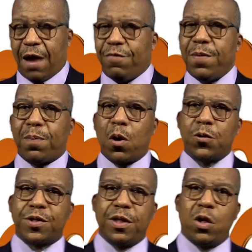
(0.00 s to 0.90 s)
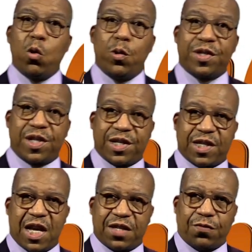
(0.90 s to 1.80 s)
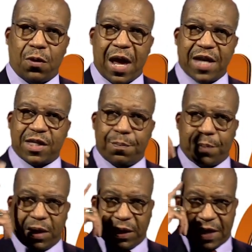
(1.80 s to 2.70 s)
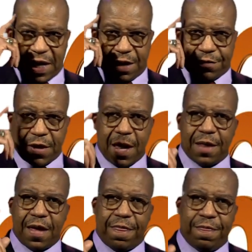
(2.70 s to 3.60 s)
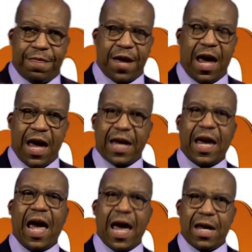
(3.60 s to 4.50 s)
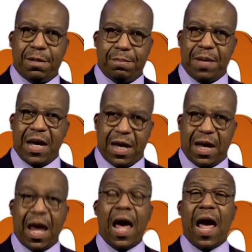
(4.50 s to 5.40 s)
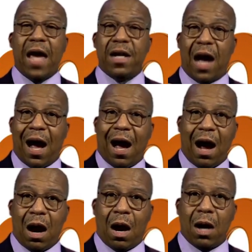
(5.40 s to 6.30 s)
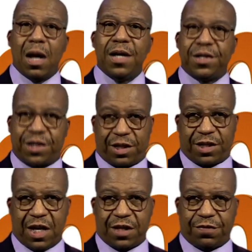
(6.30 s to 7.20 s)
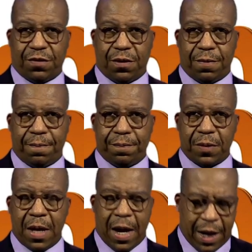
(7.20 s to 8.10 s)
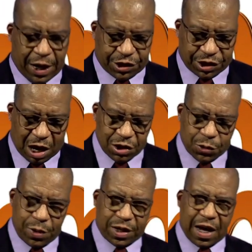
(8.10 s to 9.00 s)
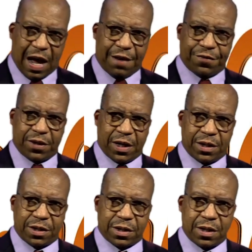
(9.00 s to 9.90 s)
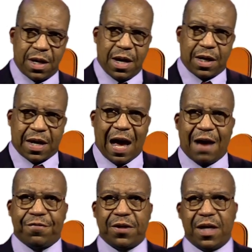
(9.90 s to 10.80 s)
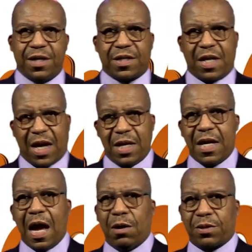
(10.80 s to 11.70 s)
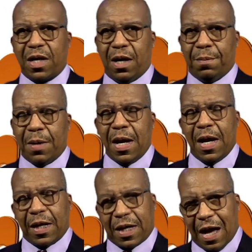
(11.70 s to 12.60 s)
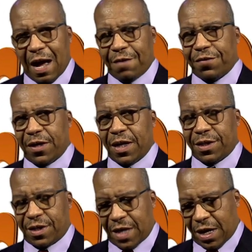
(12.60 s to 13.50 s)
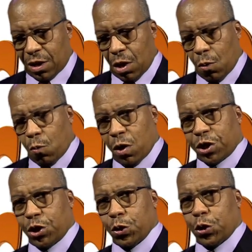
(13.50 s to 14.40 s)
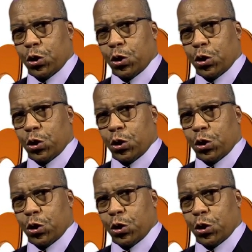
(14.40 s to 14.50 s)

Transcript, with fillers: Every person who is successful has a belief that they can be and are successful. It starts with confidence confidence in the outcome, confidence that what you